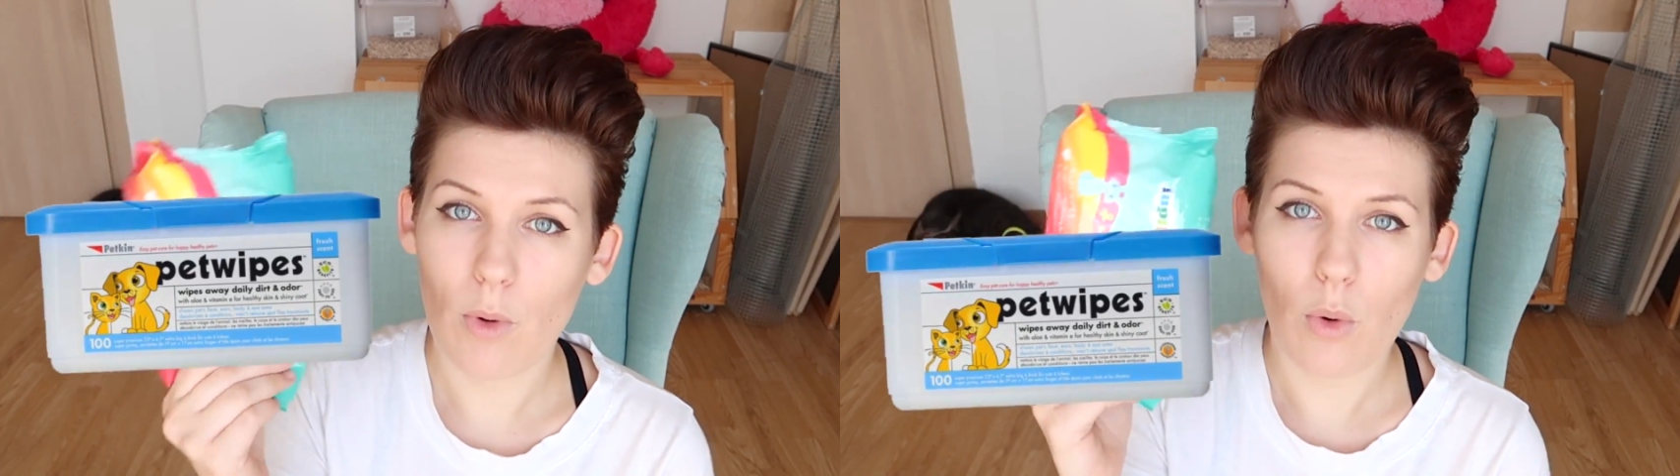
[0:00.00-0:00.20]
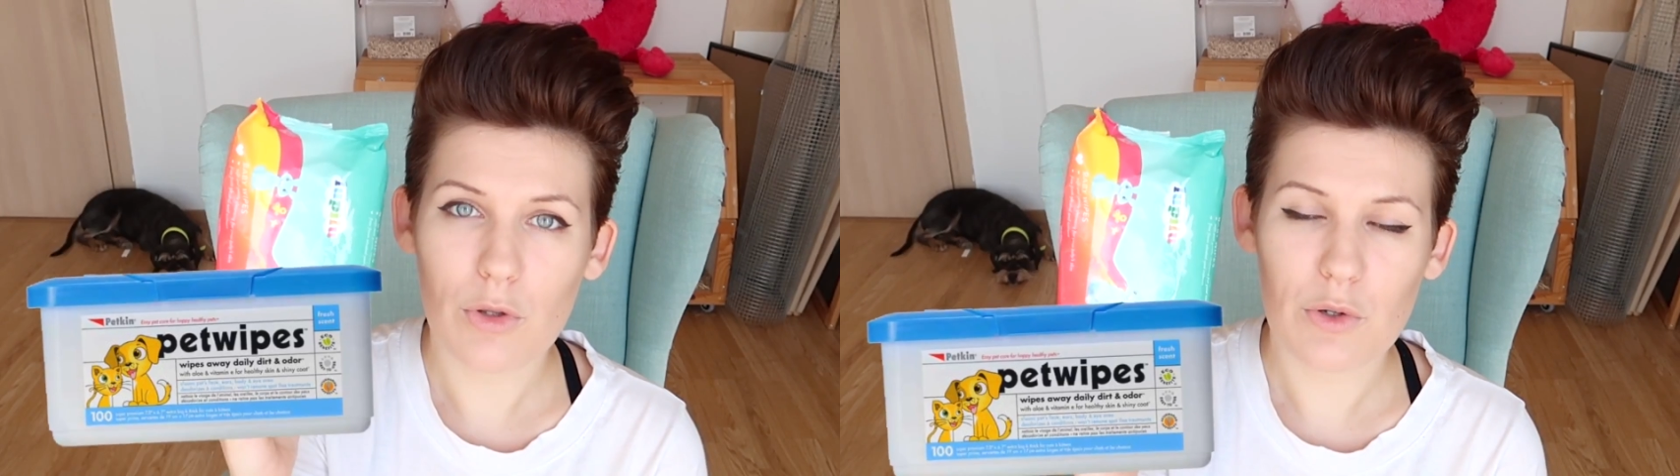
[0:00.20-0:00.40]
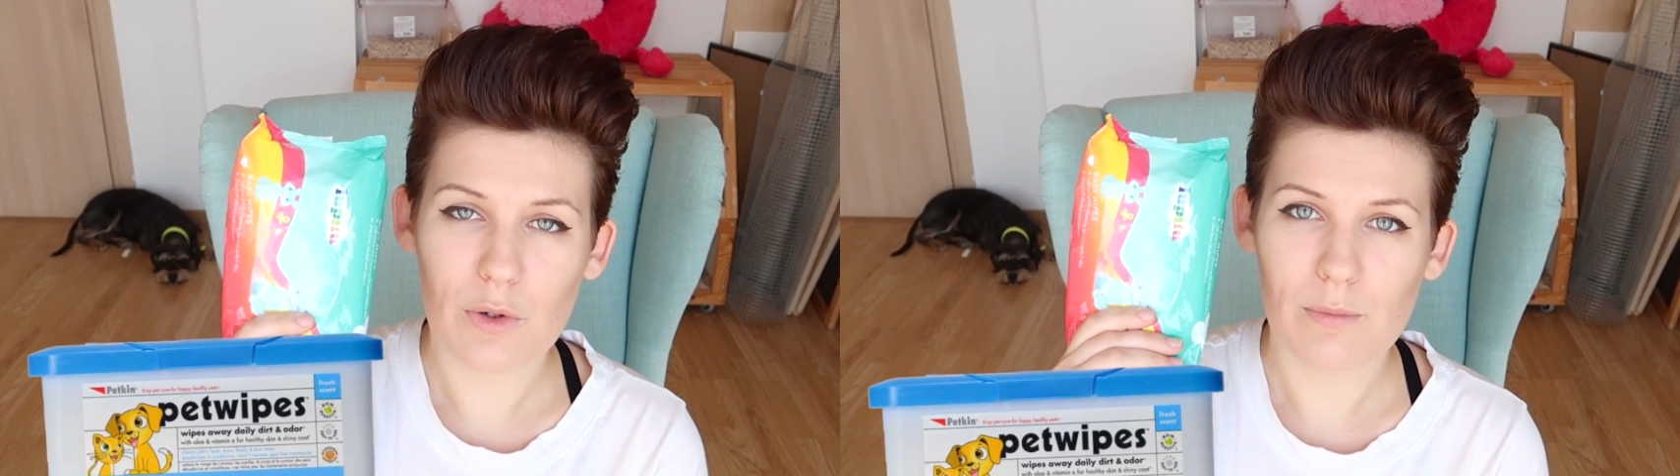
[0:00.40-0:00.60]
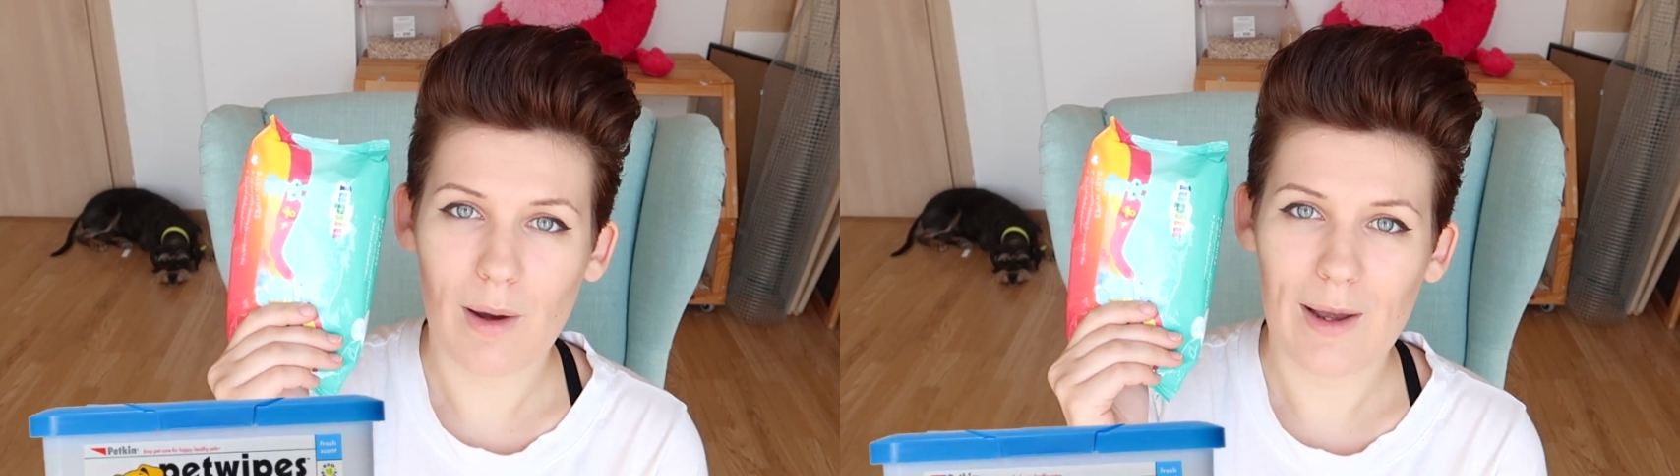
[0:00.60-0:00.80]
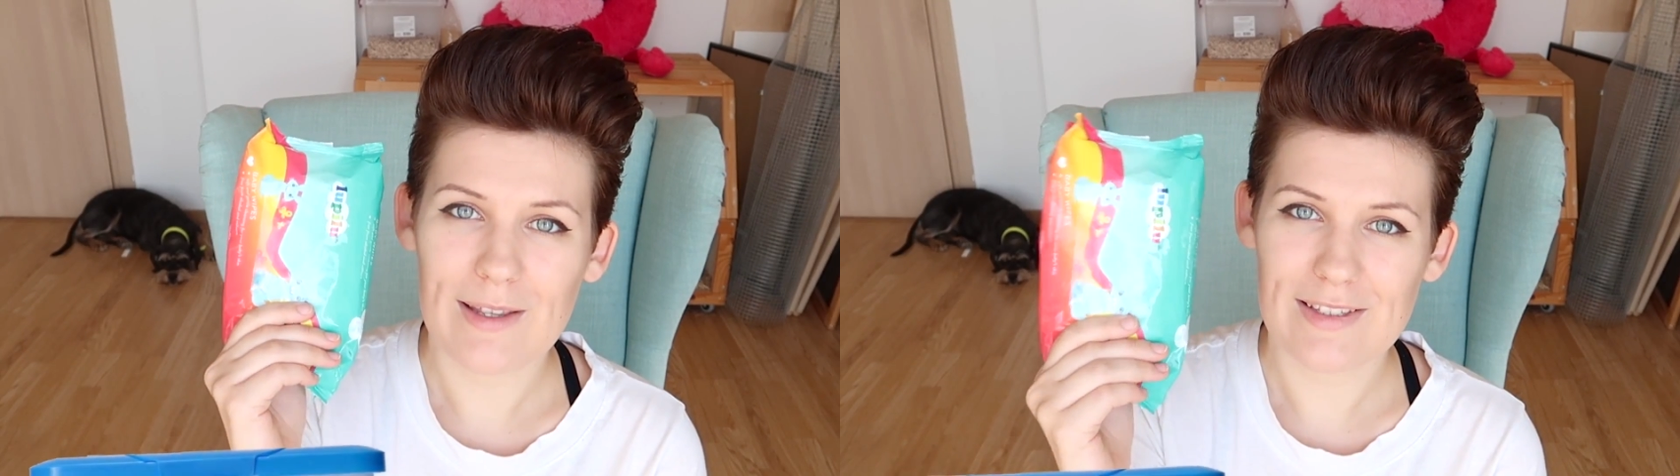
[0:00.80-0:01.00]
or you can
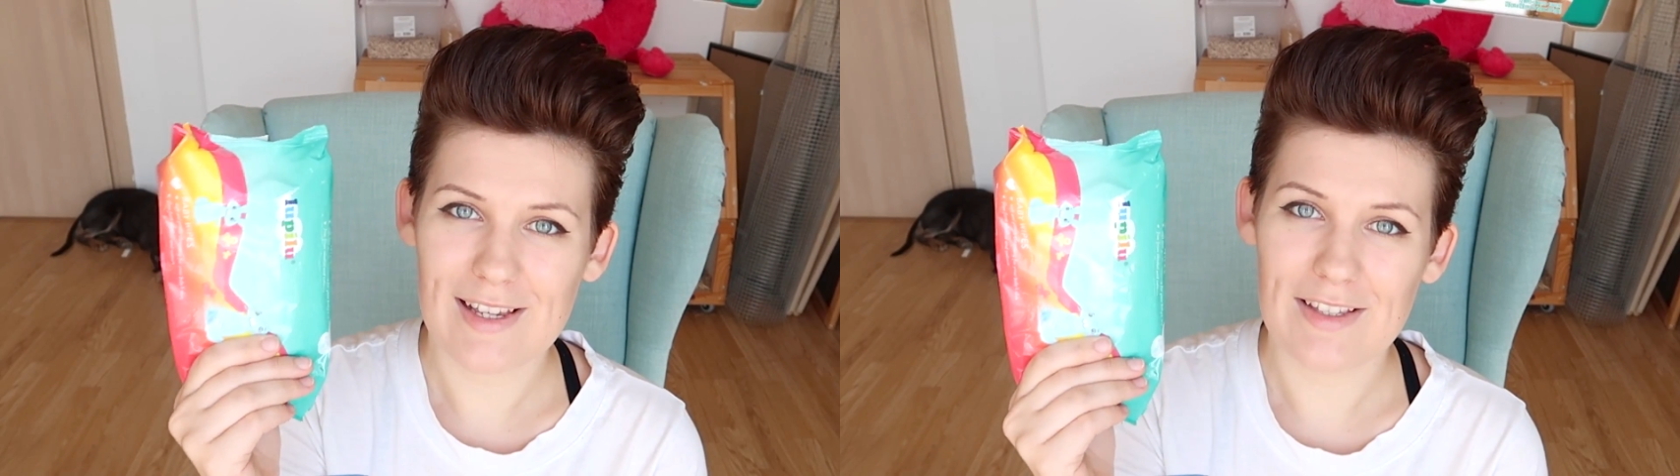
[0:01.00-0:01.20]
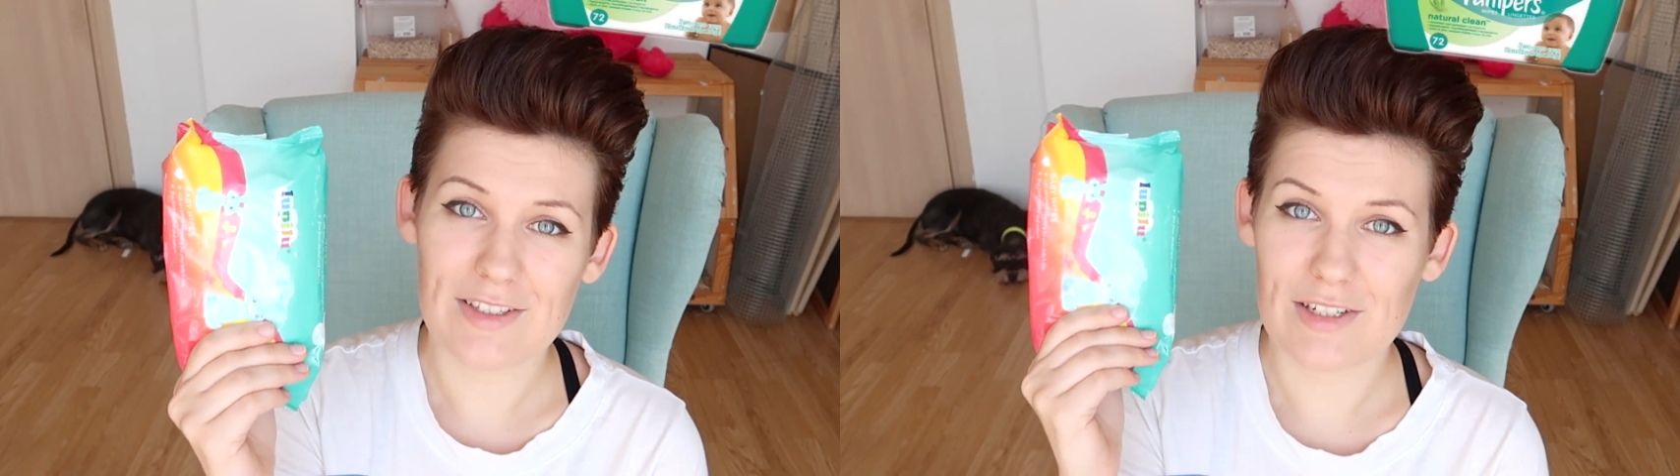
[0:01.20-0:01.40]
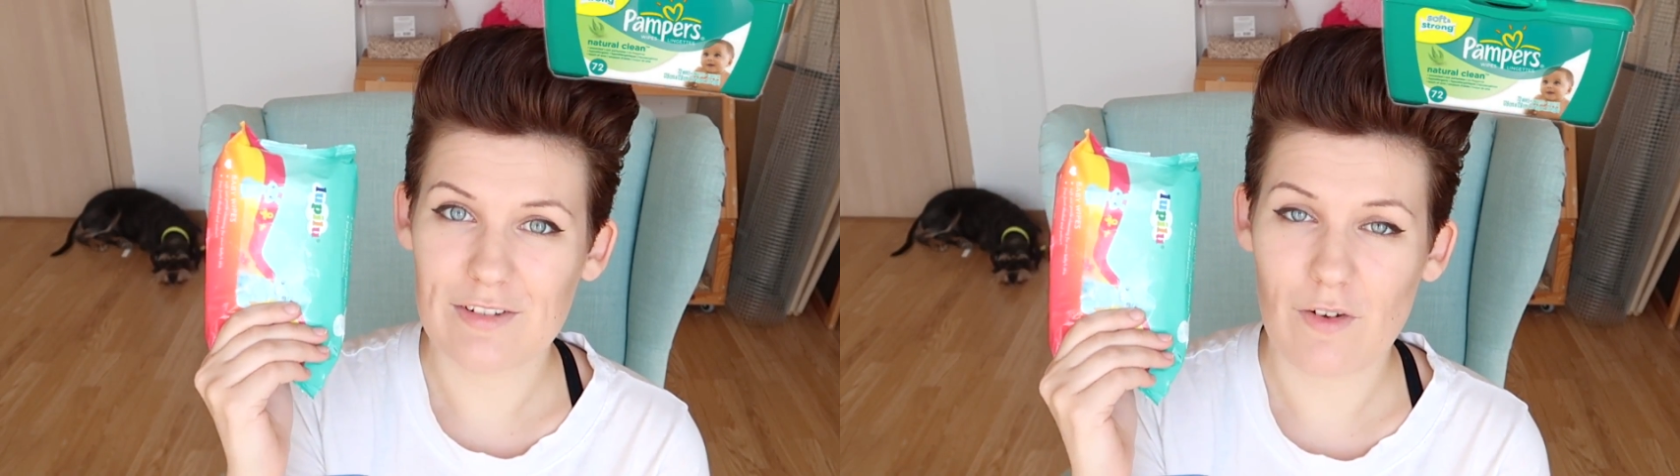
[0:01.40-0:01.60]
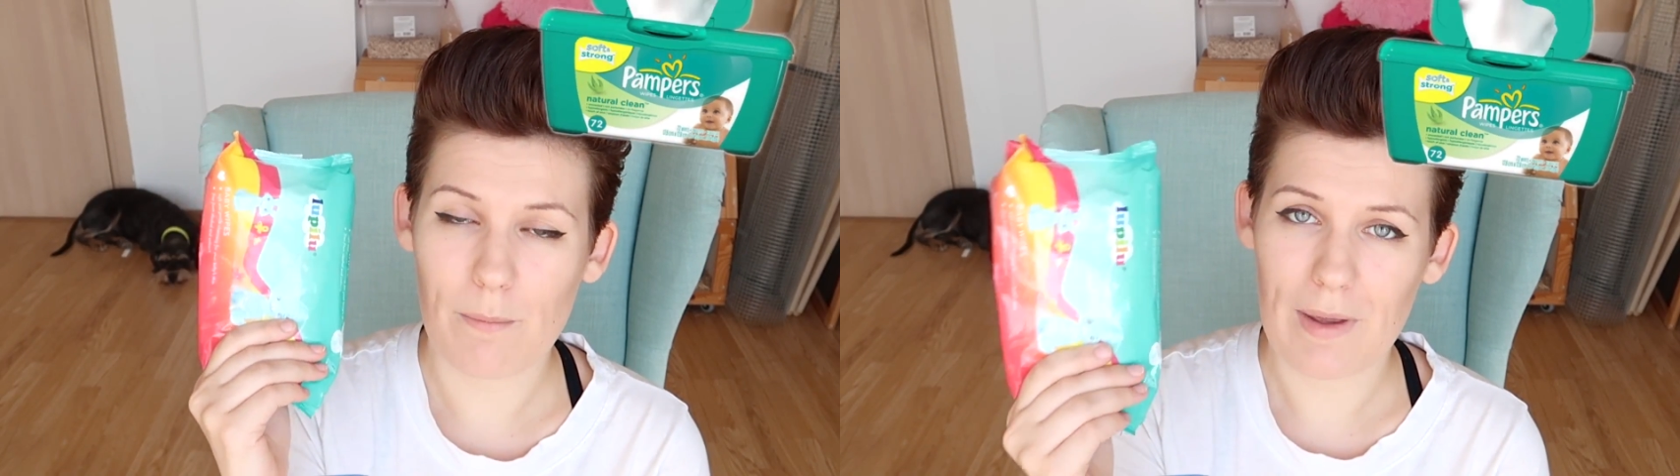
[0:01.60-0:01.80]
buy sensitive